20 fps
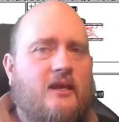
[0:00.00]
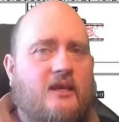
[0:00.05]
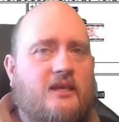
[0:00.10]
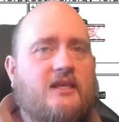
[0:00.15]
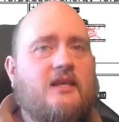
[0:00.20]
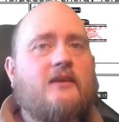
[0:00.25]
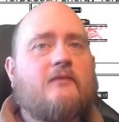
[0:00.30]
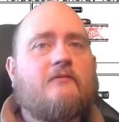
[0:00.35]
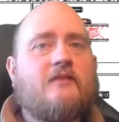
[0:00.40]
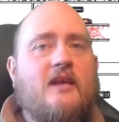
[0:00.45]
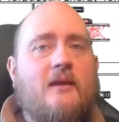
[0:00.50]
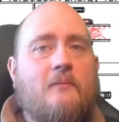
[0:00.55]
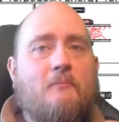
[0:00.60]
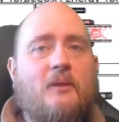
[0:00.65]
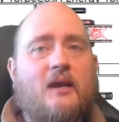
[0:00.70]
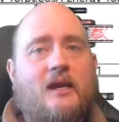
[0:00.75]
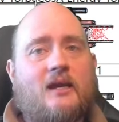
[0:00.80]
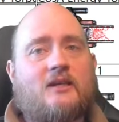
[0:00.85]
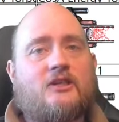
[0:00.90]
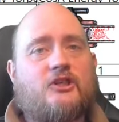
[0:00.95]
give the
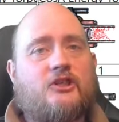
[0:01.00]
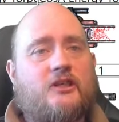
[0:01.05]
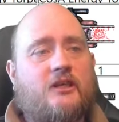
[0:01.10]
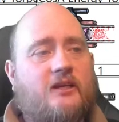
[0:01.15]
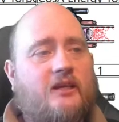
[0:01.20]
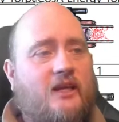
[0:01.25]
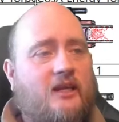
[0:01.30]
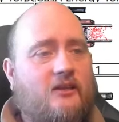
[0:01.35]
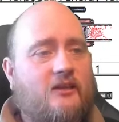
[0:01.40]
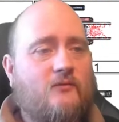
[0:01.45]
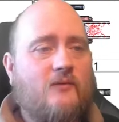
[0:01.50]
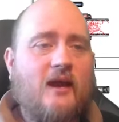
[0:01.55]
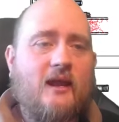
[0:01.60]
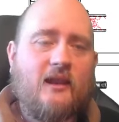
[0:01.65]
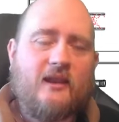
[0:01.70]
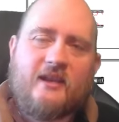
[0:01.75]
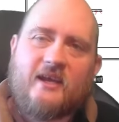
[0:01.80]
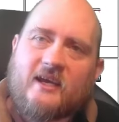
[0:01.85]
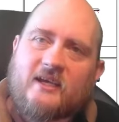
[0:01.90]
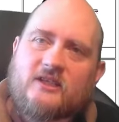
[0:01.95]
impression that, well,
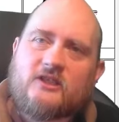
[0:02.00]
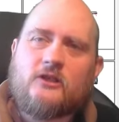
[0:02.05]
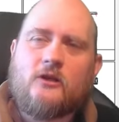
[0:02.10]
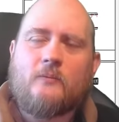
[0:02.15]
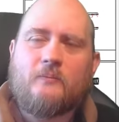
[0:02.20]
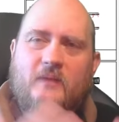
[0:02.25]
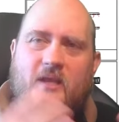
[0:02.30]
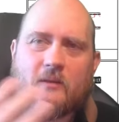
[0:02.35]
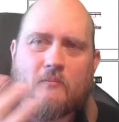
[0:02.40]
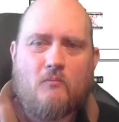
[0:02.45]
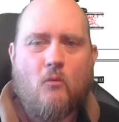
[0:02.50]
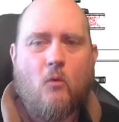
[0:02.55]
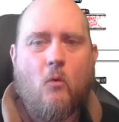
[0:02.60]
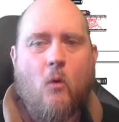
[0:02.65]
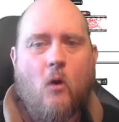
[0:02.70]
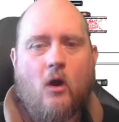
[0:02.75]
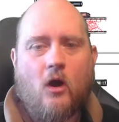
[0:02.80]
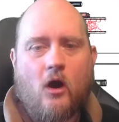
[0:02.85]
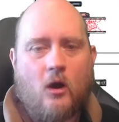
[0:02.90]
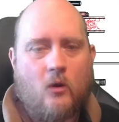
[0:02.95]
there is something
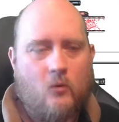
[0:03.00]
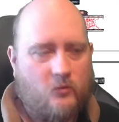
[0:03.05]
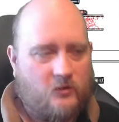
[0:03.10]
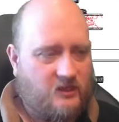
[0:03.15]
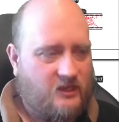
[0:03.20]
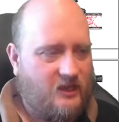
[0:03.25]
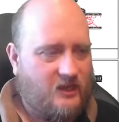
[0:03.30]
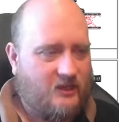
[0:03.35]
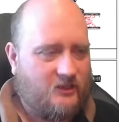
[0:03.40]
more out there.